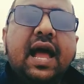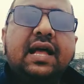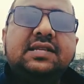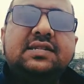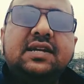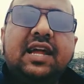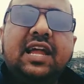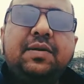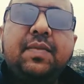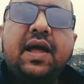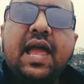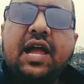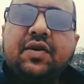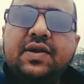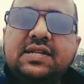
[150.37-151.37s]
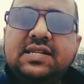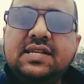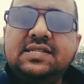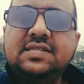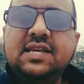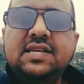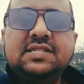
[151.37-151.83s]
and sir, in my
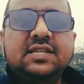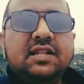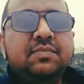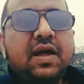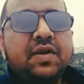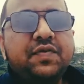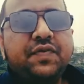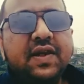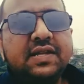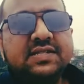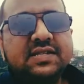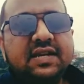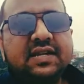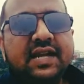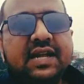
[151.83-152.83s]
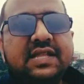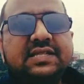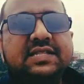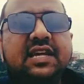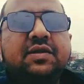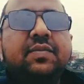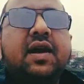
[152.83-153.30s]
acquaintances, in my friend
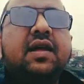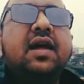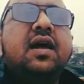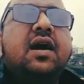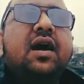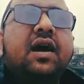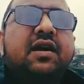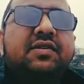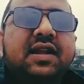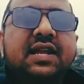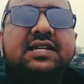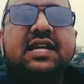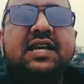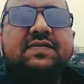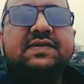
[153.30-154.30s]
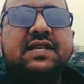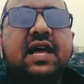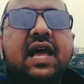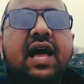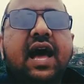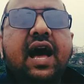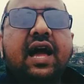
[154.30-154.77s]
circles, in my relatives,
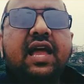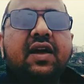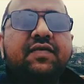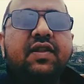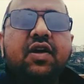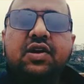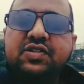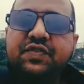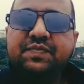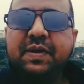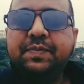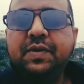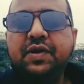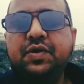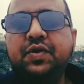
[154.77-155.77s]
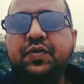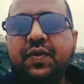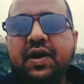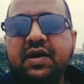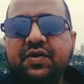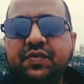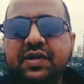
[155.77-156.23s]
I have a lot of people who
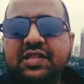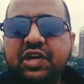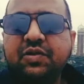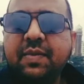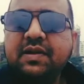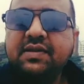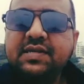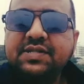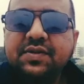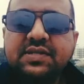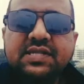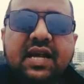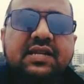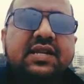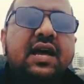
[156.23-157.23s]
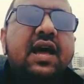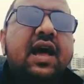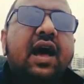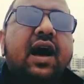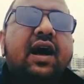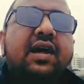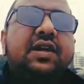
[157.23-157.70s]
work with human resource, and
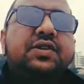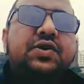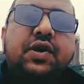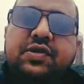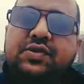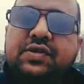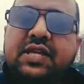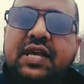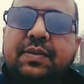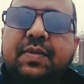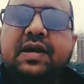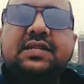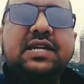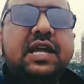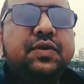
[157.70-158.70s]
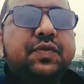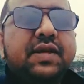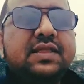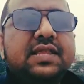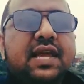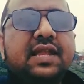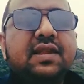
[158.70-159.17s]
I talk to them, I deal
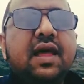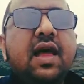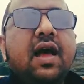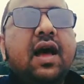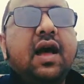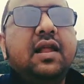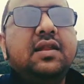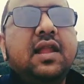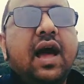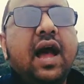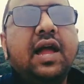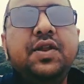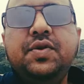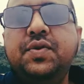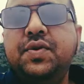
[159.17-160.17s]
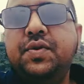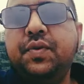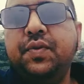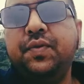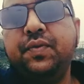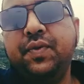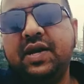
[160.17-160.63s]
with them, and I know
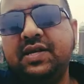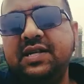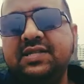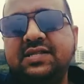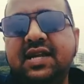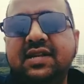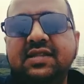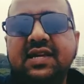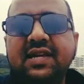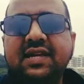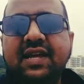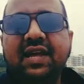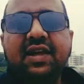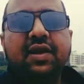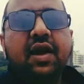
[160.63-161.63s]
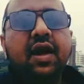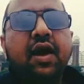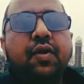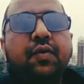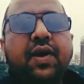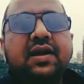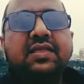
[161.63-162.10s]
what is their thinking,
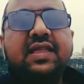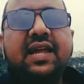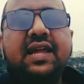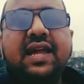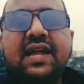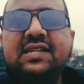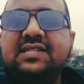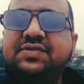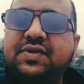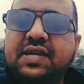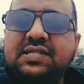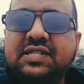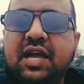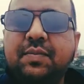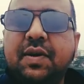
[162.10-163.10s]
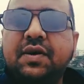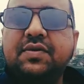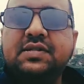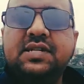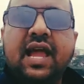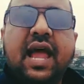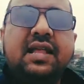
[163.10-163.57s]
what they get stressed
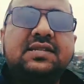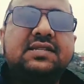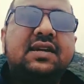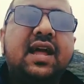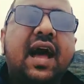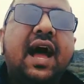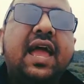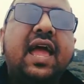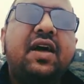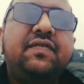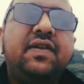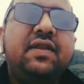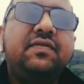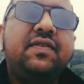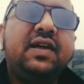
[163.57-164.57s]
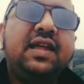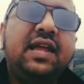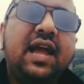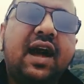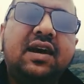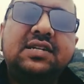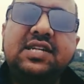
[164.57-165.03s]
about, and sir, I have a
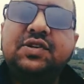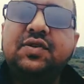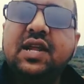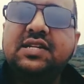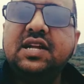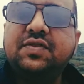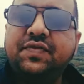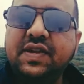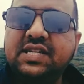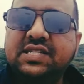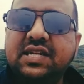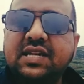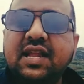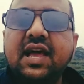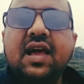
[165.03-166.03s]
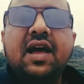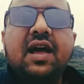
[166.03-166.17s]
very articulated vision